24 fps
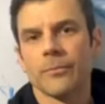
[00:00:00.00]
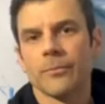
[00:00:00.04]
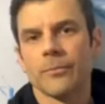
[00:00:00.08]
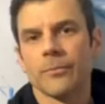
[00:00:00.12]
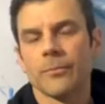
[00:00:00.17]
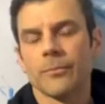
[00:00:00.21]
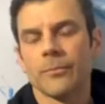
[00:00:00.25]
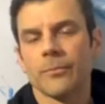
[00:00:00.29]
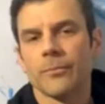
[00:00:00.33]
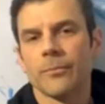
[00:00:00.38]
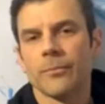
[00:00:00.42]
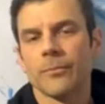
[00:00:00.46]

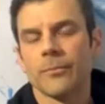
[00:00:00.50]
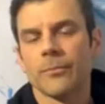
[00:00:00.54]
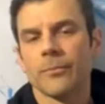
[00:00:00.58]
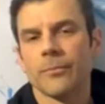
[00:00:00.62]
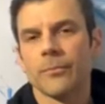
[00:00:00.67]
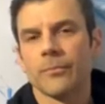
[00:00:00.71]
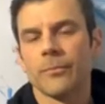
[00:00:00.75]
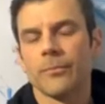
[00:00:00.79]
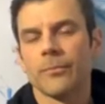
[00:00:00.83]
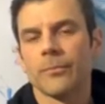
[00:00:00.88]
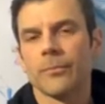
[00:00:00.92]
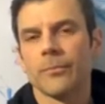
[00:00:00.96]

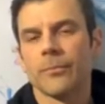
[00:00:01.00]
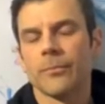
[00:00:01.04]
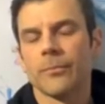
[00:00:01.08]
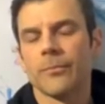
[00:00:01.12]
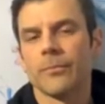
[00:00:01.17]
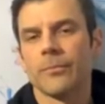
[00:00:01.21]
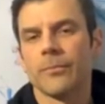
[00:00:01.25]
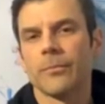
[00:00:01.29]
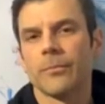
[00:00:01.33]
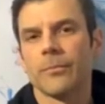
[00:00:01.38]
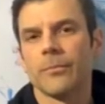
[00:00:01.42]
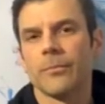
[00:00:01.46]

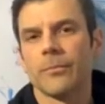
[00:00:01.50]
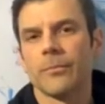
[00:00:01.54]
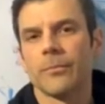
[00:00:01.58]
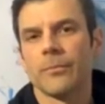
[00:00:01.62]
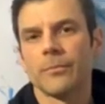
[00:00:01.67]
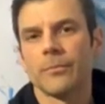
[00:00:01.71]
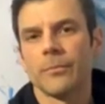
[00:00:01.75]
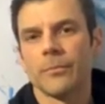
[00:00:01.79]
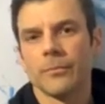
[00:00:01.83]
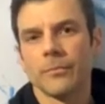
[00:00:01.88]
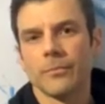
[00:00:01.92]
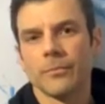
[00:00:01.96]

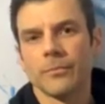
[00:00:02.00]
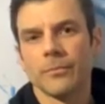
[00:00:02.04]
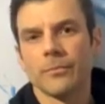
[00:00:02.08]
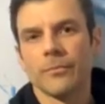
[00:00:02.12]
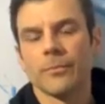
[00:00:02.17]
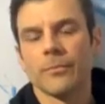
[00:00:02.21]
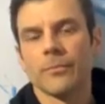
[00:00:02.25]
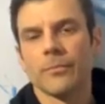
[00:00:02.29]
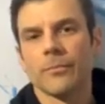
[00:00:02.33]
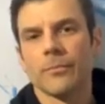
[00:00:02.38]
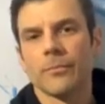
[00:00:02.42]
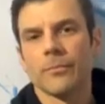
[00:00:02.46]

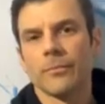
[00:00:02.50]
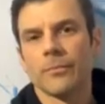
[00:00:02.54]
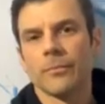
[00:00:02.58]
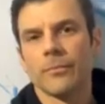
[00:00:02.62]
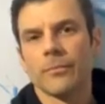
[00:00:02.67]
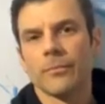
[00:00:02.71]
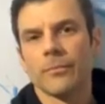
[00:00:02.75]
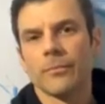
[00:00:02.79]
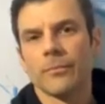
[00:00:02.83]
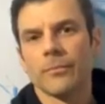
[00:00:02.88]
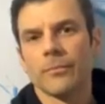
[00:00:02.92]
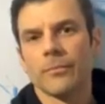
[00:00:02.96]

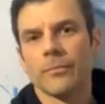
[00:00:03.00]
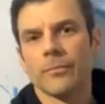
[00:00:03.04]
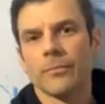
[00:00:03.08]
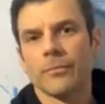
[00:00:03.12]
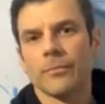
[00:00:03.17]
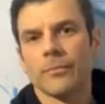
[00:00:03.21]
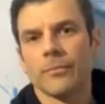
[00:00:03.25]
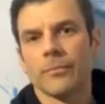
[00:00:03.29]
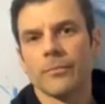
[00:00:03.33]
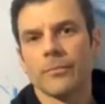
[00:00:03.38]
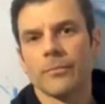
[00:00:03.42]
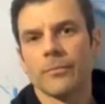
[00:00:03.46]

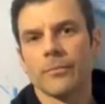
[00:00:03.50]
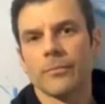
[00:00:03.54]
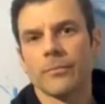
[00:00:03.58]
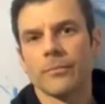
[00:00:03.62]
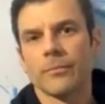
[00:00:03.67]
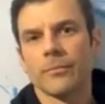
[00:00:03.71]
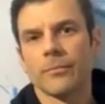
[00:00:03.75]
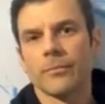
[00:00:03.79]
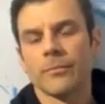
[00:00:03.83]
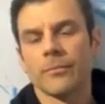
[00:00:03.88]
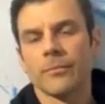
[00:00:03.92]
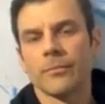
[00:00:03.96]

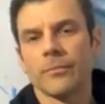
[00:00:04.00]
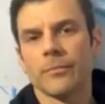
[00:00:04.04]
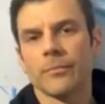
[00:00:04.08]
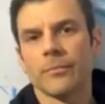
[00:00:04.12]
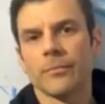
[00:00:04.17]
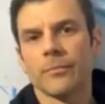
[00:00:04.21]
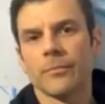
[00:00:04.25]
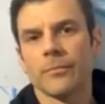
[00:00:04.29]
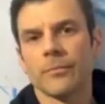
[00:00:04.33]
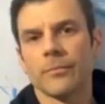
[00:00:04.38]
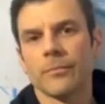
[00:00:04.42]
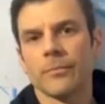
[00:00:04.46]

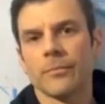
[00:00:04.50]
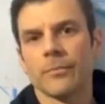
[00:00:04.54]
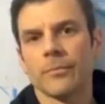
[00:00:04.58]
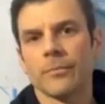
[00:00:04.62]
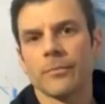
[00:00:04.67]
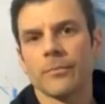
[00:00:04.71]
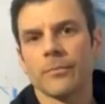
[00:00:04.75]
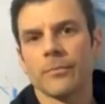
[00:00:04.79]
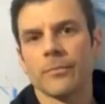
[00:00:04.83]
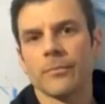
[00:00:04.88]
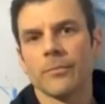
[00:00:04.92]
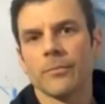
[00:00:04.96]

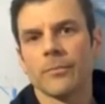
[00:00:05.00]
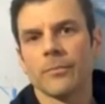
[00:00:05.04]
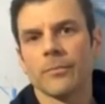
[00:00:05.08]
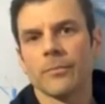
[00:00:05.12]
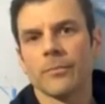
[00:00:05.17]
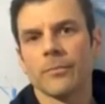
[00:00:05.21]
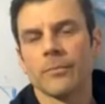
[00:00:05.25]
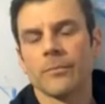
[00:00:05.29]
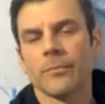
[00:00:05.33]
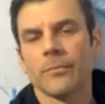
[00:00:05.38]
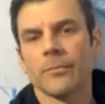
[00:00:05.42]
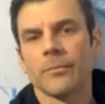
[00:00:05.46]

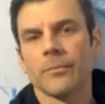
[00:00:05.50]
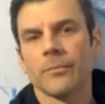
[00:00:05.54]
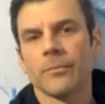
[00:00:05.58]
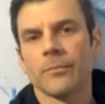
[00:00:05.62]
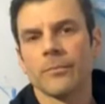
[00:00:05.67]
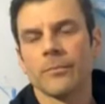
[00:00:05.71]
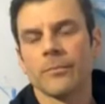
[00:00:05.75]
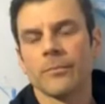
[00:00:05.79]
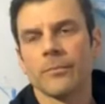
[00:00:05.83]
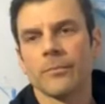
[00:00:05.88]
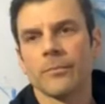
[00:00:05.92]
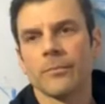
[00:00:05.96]

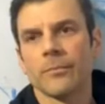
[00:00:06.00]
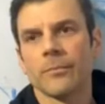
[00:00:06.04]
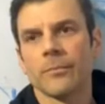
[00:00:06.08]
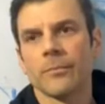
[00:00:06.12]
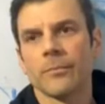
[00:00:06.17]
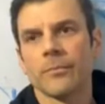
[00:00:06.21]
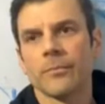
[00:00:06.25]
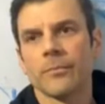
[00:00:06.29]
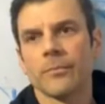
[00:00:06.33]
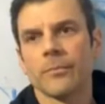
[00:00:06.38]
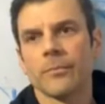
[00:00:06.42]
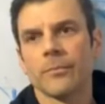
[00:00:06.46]

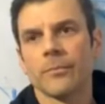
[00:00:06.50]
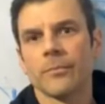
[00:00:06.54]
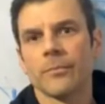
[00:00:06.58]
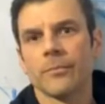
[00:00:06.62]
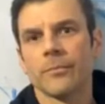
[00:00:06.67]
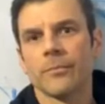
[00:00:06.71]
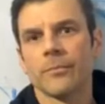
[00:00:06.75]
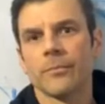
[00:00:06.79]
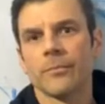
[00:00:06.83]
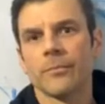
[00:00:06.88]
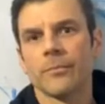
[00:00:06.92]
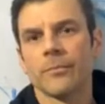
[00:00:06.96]

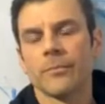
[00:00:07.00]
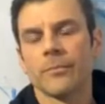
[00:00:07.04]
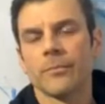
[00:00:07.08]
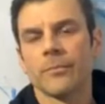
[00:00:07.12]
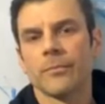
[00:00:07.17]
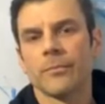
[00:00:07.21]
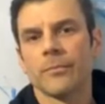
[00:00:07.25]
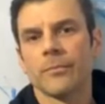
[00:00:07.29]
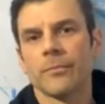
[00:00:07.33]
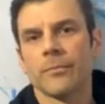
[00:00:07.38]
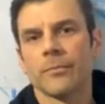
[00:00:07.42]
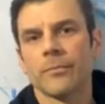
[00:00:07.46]

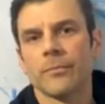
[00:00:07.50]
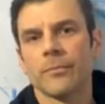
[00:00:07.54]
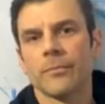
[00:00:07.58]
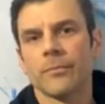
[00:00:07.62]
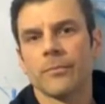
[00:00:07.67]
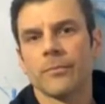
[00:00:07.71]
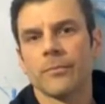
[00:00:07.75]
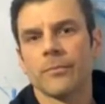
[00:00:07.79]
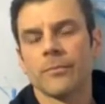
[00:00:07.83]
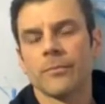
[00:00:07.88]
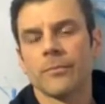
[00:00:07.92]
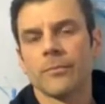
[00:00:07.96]
This person isn't speaking.